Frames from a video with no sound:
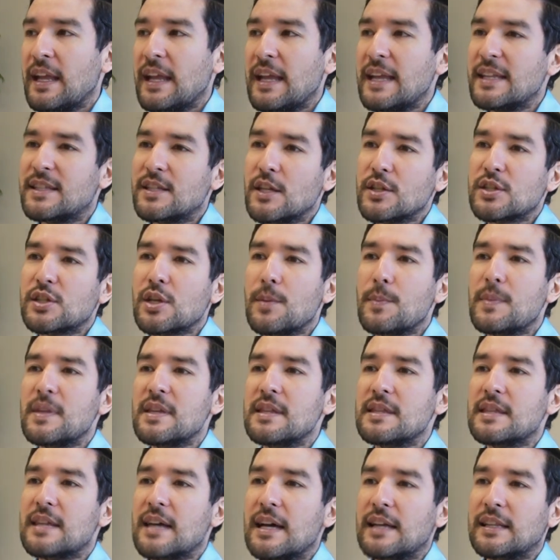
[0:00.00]
It's not
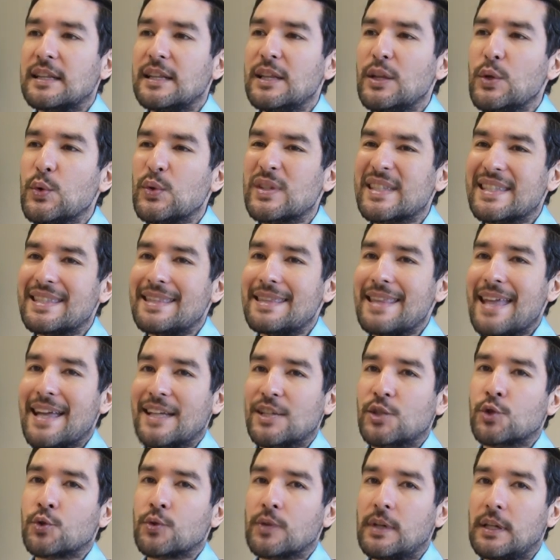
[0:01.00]
something that looks
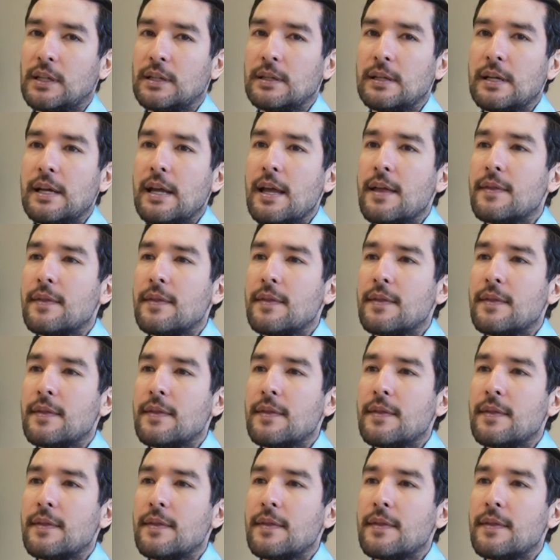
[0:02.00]
natural.